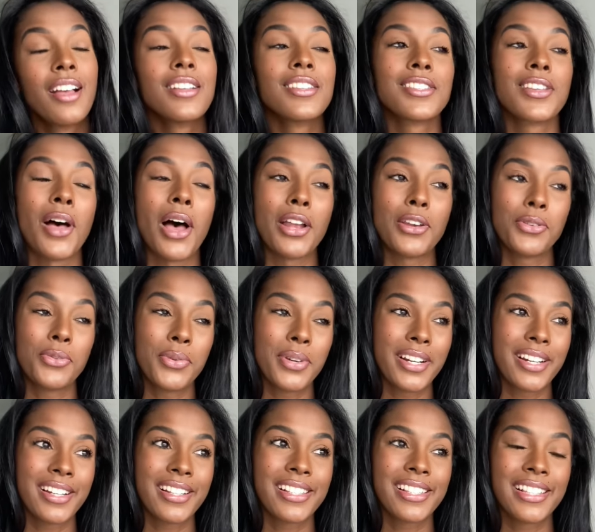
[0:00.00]
So I do want
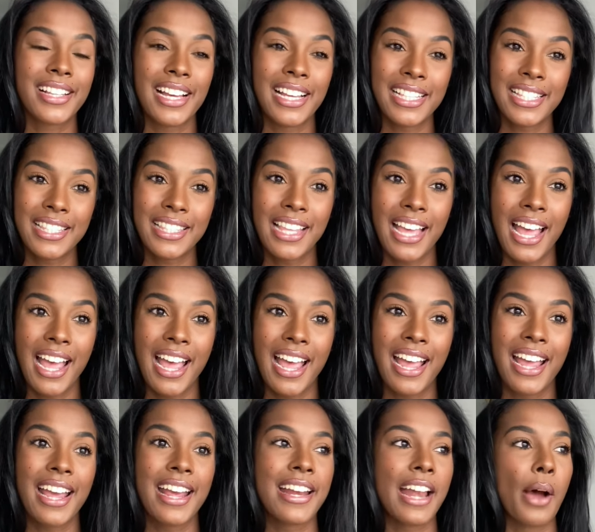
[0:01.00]
to discuss
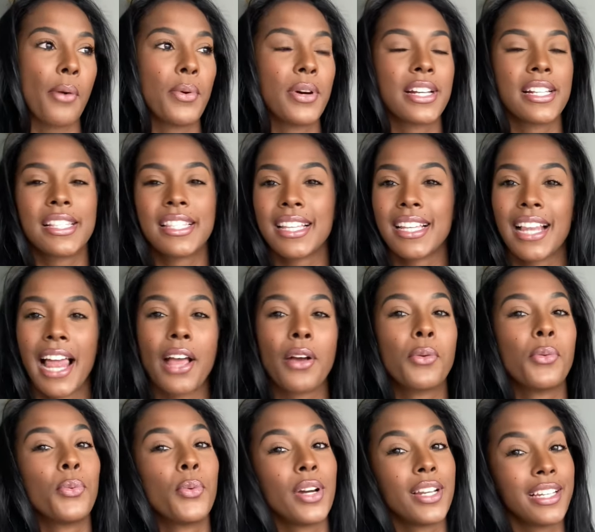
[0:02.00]
that, and I want to see like
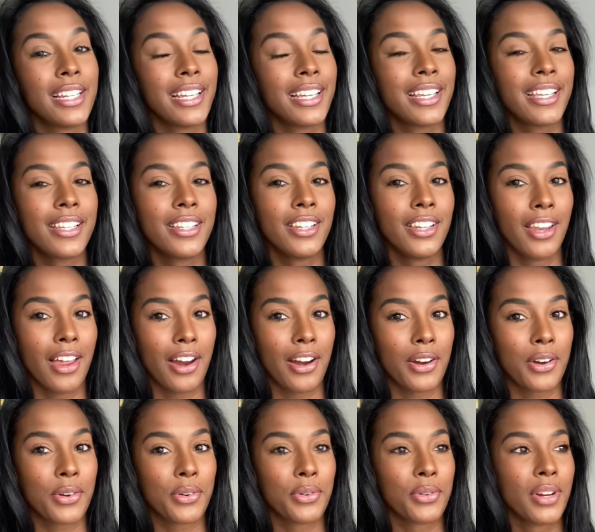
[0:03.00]
what did he
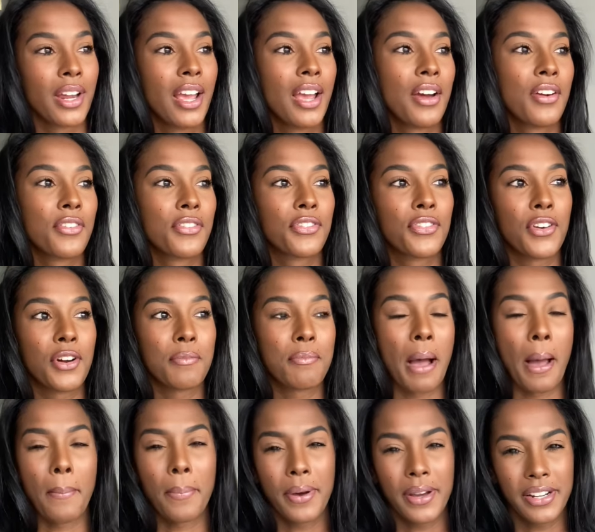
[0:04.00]
learn from
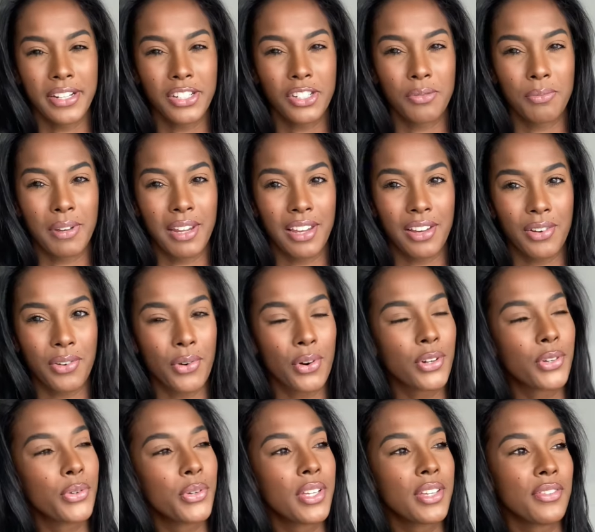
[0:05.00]
my punishment, or
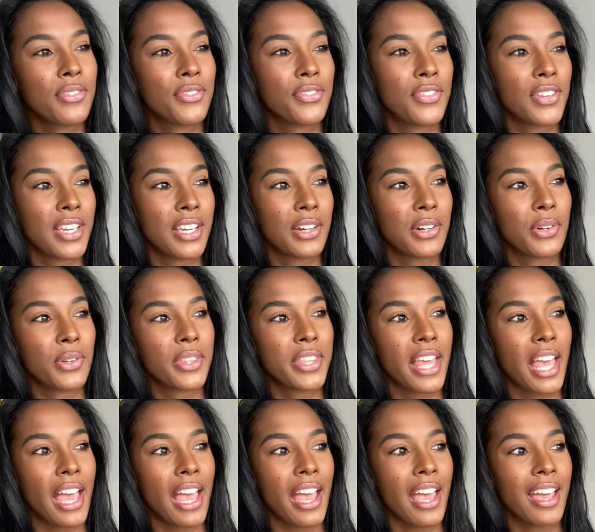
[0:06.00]
do he feel
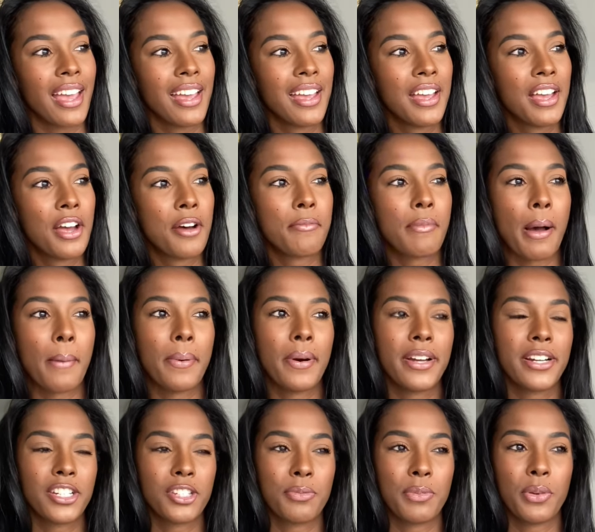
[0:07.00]
that my
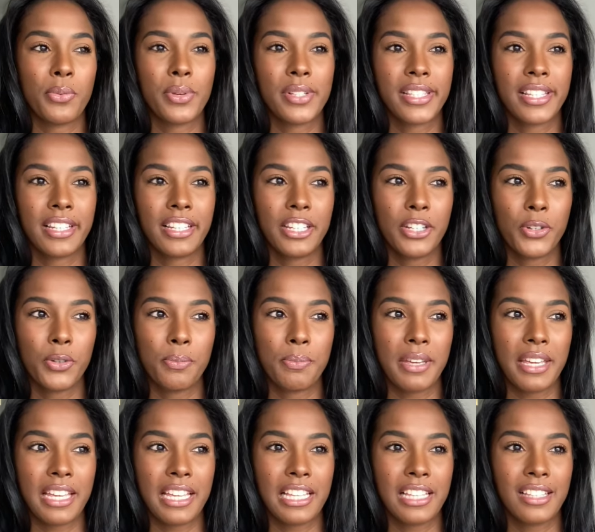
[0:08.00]
punishment was a little
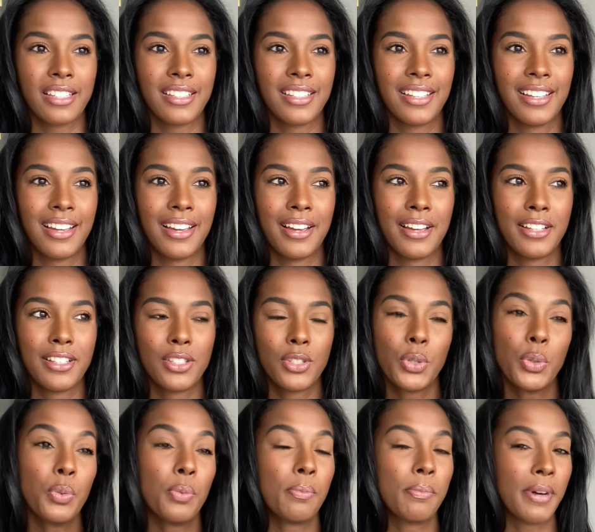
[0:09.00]
bit
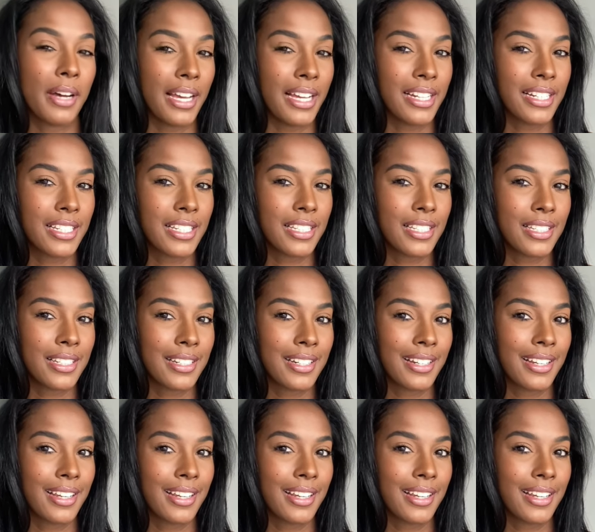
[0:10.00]
too much?